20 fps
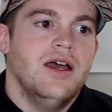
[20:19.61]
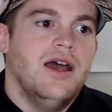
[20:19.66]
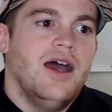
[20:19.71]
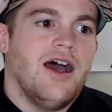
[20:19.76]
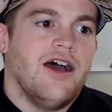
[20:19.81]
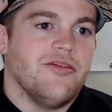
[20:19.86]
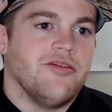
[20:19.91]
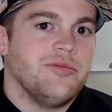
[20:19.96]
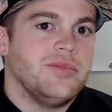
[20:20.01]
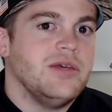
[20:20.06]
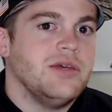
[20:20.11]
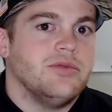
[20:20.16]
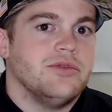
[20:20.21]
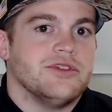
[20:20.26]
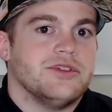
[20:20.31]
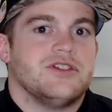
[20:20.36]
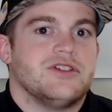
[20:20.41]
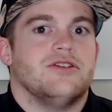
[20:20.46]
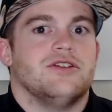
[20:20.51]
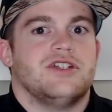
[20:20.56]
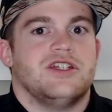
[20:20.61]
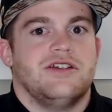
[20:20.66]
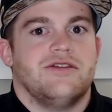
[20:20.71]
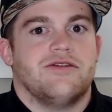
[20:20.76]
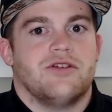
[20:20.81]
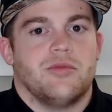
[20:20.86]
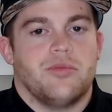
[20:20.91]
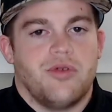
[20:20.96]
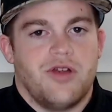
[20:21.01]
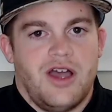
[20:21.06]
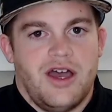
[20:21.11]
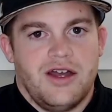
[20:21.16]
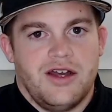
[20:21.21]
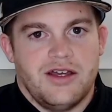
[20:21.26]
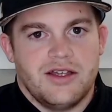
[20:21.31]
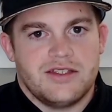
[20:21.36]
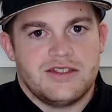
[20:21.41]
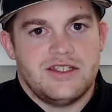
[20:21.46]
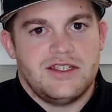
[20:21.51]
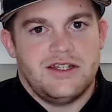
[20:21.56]
of people searching for
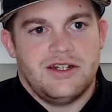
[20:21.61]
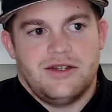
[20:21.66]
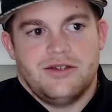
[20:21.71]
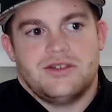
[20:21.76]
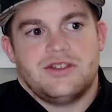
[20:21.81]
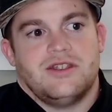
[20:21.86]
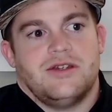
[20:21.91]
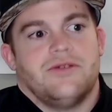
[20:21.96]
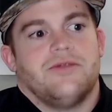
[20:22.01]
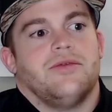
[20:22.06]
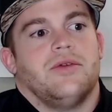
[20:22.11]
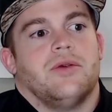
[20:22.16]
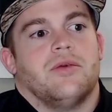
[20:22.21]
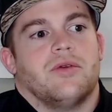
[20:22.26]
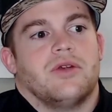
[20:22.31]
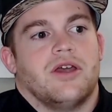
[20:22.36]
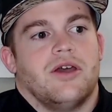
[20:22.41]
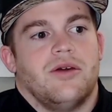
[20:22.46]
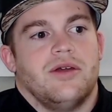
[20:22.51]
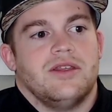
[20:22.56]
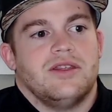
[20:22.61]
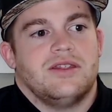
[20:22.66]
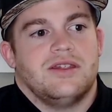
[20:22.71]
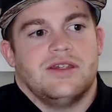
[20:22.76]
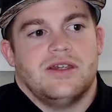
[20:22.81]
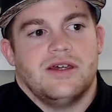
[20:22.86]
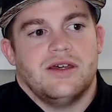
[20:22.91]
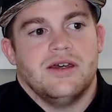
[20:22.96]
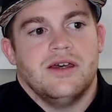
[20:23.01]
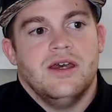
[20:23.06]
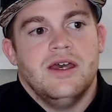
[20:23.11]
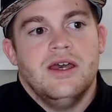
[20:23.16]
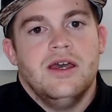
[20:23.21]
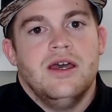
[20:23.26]
products, So if we were going to